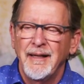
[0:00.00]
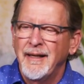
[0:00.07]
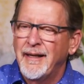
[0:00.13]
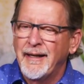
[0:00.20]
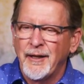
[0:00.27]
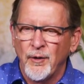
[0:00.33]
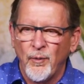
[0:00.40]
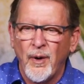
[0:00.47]

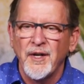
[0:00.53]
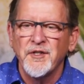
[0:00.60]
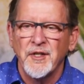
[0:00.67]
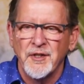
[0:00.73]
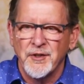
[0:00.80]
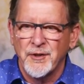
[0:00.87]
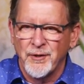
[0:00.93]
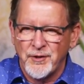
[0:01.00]
And it
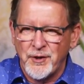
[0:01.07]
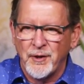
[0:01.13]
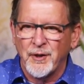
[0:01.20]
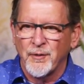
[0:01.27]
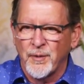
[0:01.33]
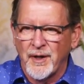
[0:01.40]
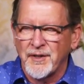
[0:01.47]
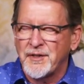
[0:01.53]
wasn't so that you
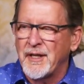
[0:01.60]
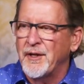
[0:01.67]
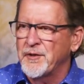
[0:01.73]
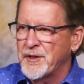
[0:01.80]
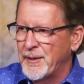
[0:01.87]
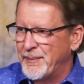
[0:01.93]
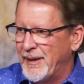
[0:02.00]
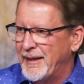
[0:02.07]
could run tell
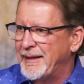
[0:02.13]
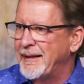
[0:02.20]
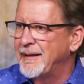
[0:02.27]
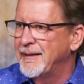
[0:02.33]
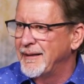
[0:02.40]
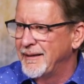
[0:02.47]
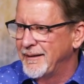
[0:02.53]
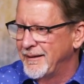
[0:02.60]
somebody.
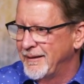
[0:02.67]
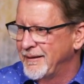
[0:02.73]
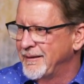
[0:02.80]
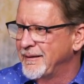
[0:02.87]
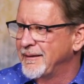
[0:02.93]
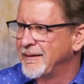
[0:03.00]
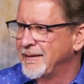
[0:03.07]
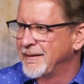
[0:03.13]

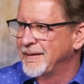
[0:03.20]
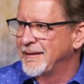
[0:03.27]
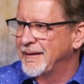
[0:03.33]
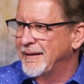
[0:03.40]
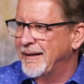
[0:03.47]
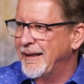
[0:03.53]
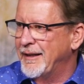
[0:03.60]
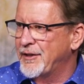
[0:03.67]

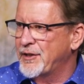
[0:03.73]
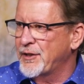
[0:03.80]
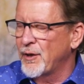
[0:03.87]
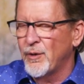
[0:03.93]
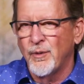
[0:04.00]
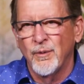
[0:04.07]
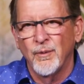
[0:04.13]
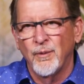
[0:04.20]
It's
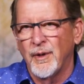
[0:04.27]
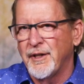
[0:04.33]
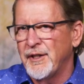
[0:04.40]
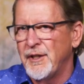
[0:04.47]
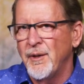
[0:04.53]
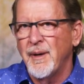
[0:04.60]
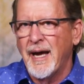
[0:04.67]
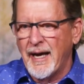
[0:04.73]
so, what do
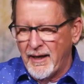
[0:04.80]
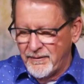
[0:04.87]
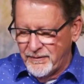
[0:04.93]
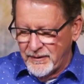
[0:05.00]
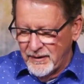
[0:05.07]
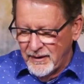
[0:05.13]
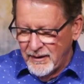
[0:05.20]
you have?